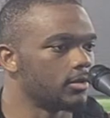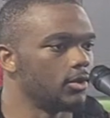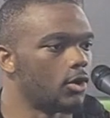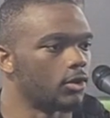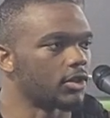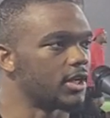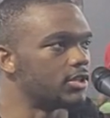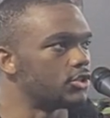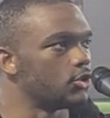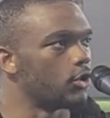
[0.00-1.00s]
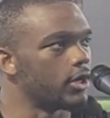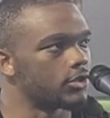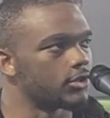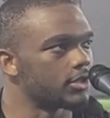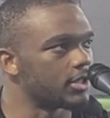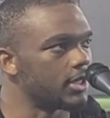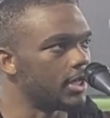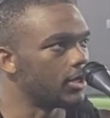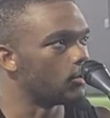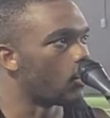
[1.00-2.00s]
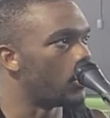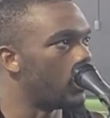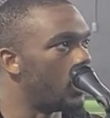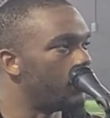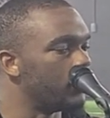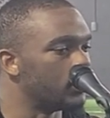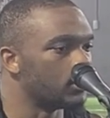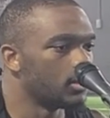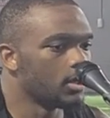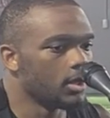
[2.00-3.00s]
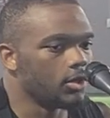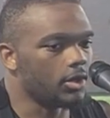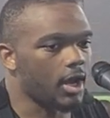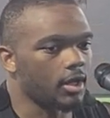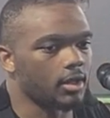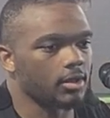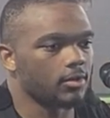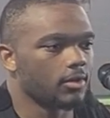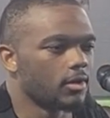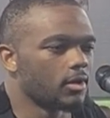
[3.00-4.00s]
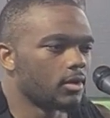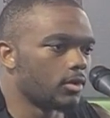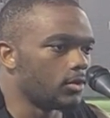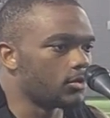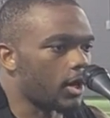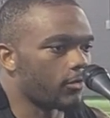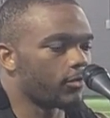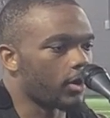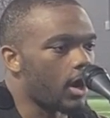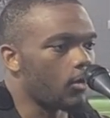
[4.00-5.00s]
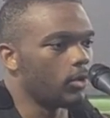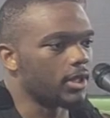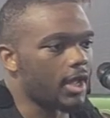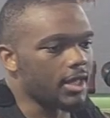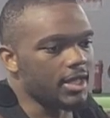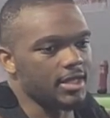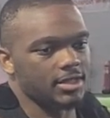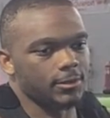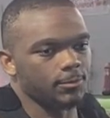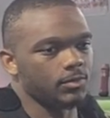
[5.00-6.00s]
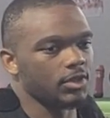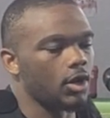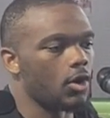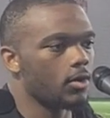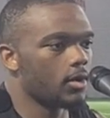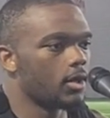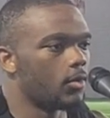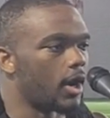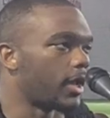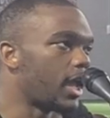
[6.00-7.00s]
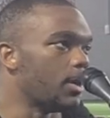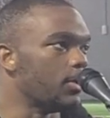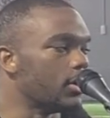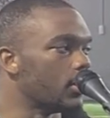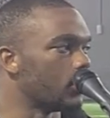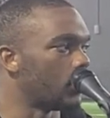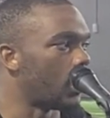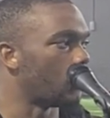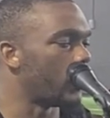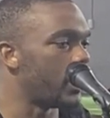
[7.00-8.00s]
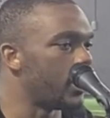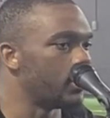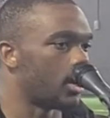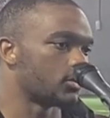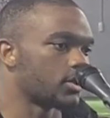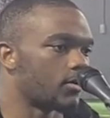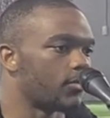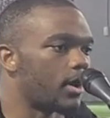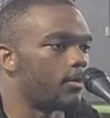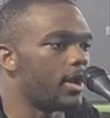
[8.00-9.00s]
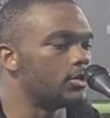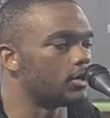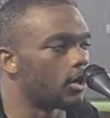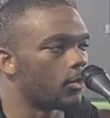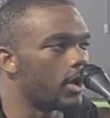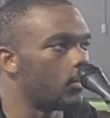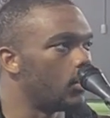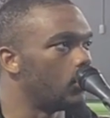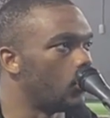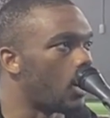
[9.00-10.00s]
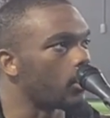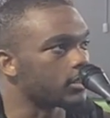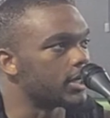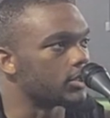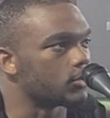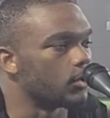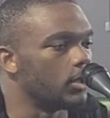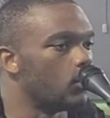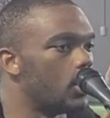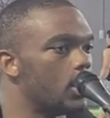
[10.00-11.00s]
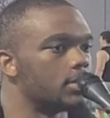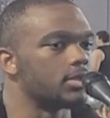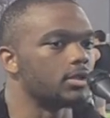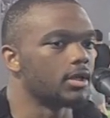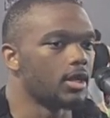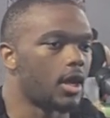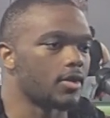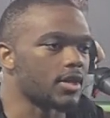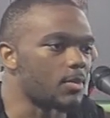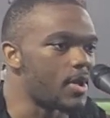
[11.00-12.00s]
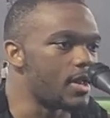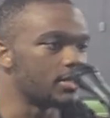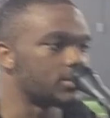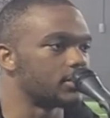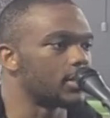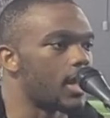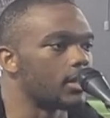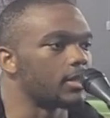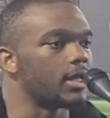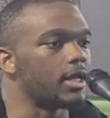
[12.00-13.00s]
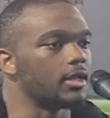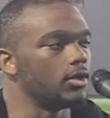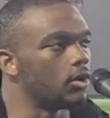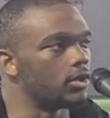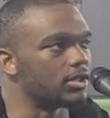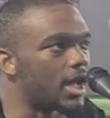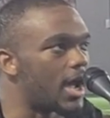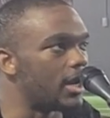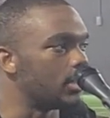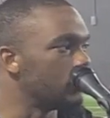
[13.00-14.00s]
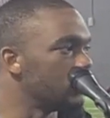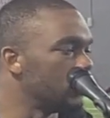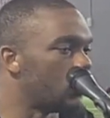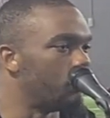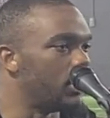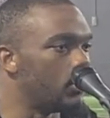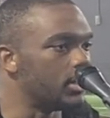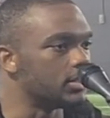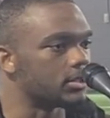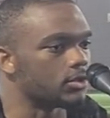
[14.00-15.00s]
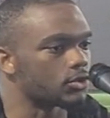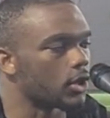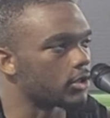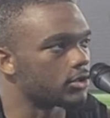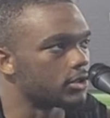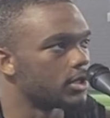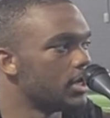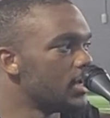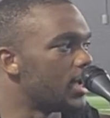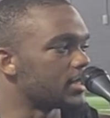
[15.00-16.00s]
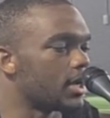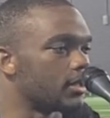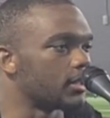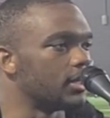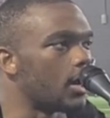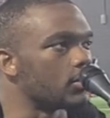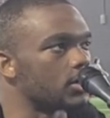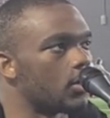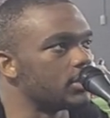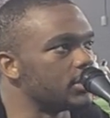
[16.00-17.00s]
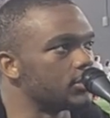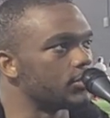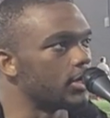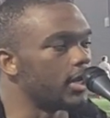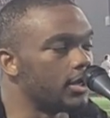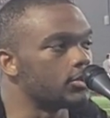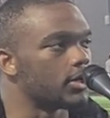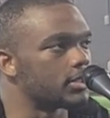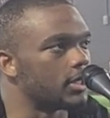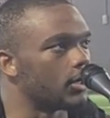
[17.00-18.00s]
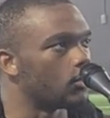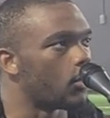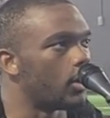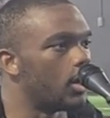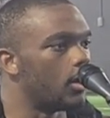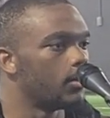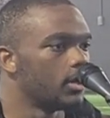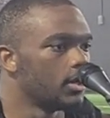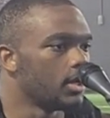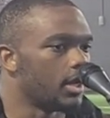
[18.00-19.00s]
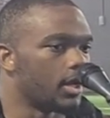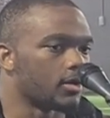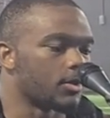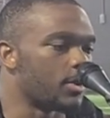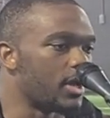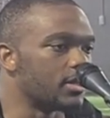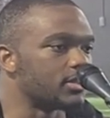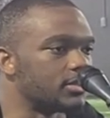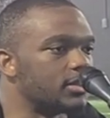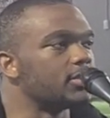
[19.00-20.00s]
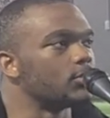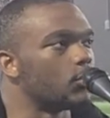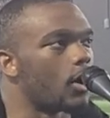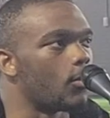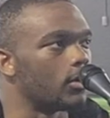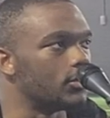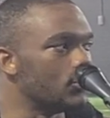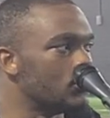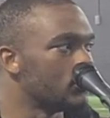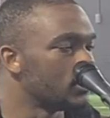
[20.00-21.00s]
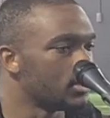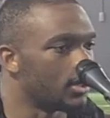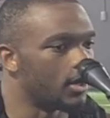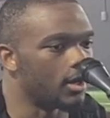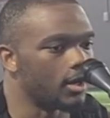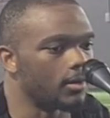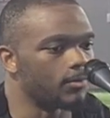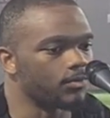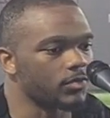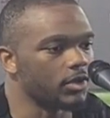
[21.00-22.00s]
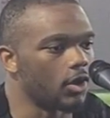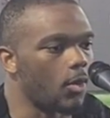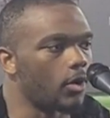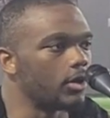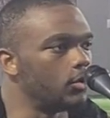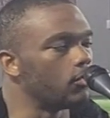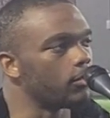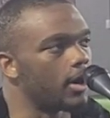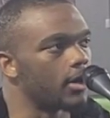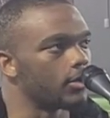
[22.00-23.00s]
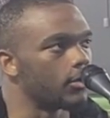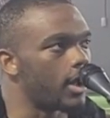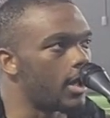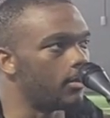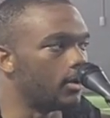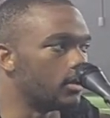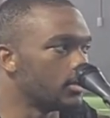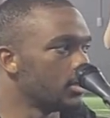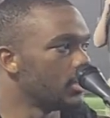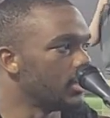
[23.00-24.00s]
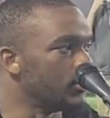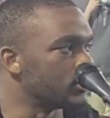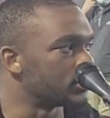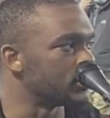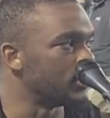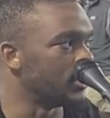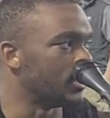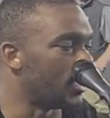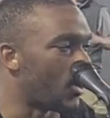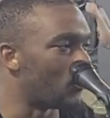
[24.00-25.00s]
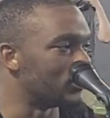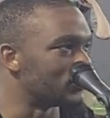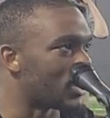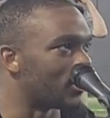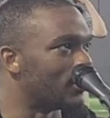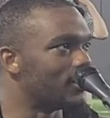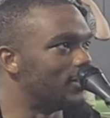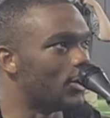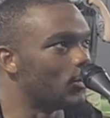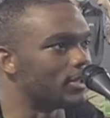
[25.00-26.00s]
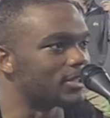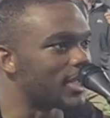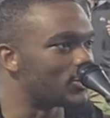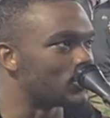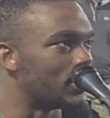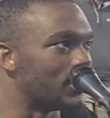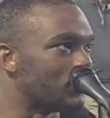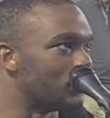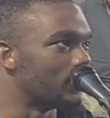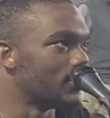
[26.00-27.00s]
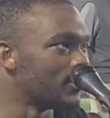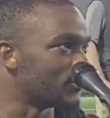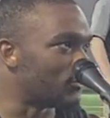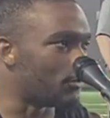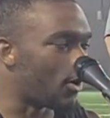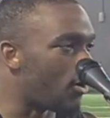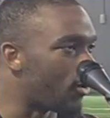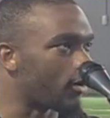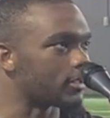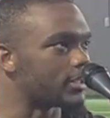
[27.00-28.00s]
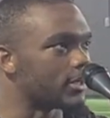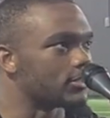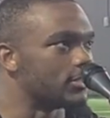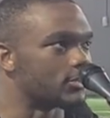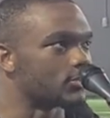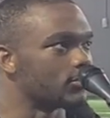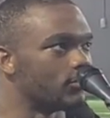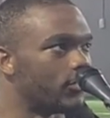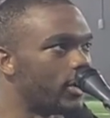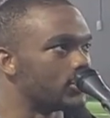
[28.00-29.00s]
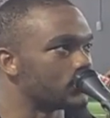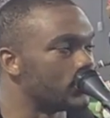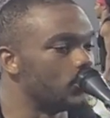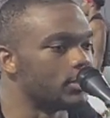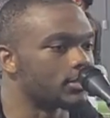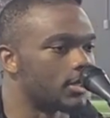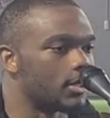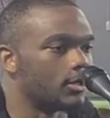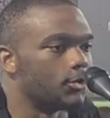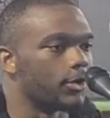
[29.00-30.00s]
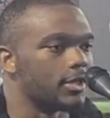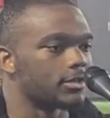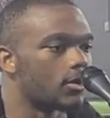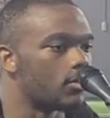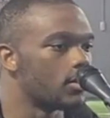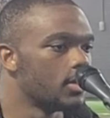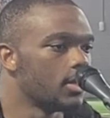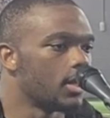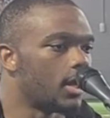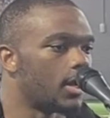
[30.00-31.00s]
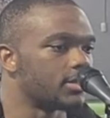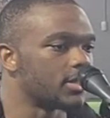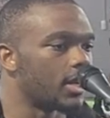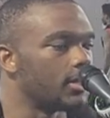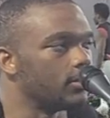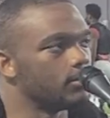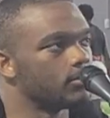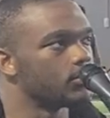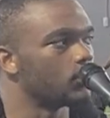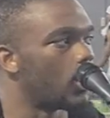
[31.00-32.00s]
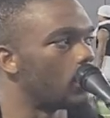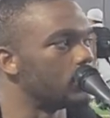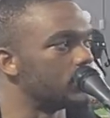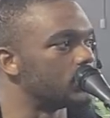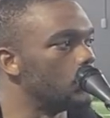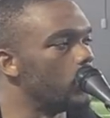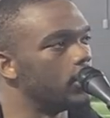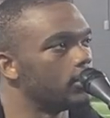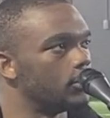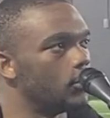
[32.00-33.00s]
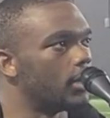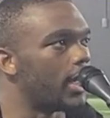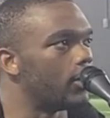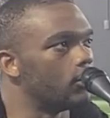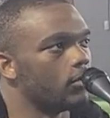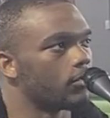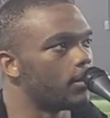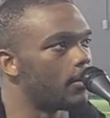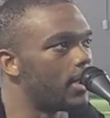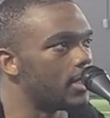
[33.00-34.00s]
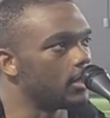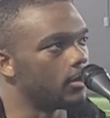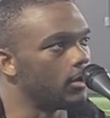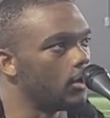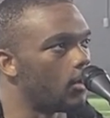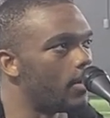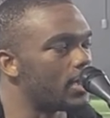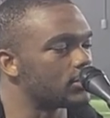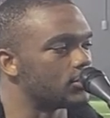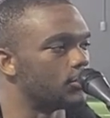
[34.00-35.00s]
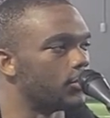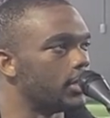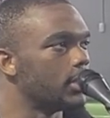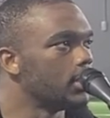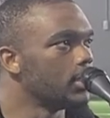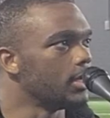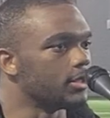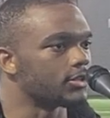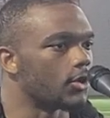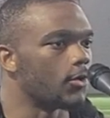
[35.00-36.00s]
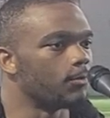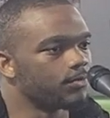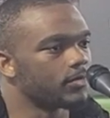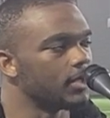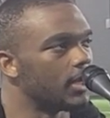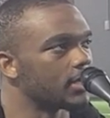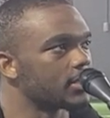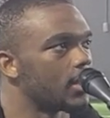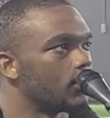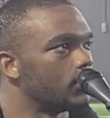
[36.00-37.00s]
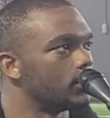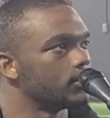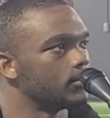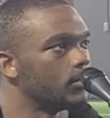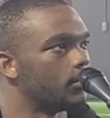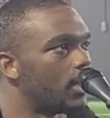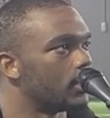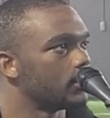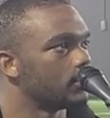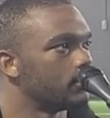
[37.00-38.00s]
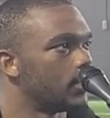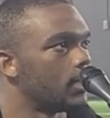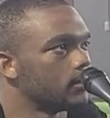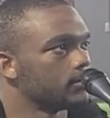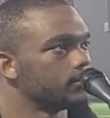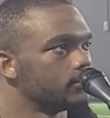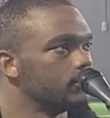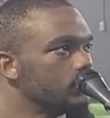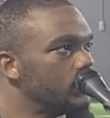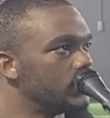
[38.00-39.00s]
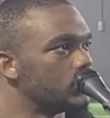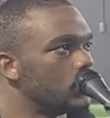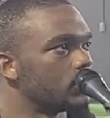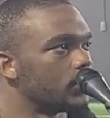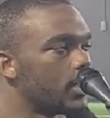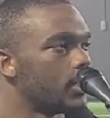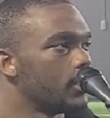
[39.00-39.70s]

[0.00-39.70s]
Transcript: you know, things that you were interested in growing up, and you kind of trying to figure out what that is. And, you know, when I came here, when I read, I was trying to find a major, and I read what architecture really was. And I was like, man, this is the kind of thing, you know, designing, you know, buildings and structures. That's the kind of thing I was always interested in growing up. And I was like, man, this is what I want to do. And, you know, I wanted to do it for my undergrad, but I wasn't trying to deal with the scheduling with football and architecture. It's very strenuous degree. So I decided, well, I don't just do it later, do it for my, master's degree. And so, yeah, that's kind of what my vision was for that.